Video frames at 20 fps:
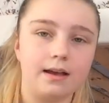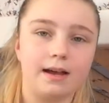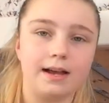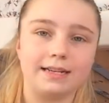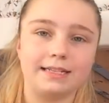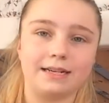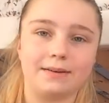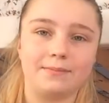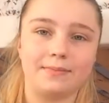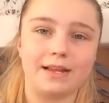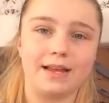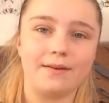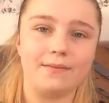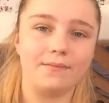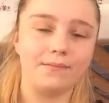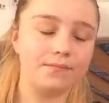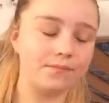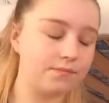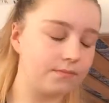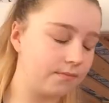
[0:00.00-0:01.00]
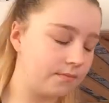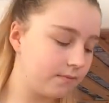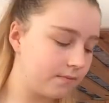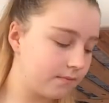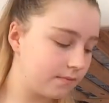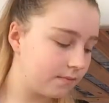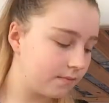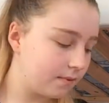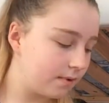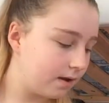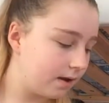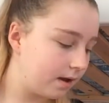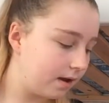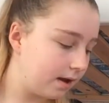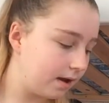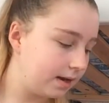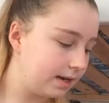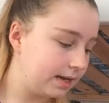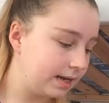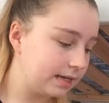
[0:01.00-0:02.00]
a tablet,
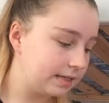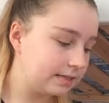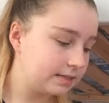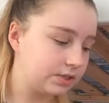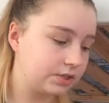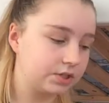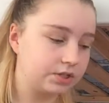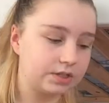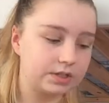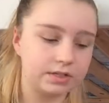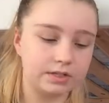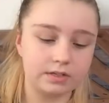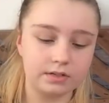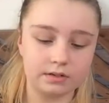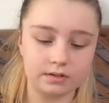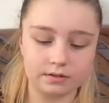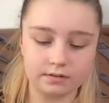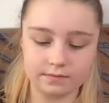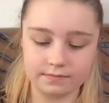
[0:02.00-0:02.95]
and it's just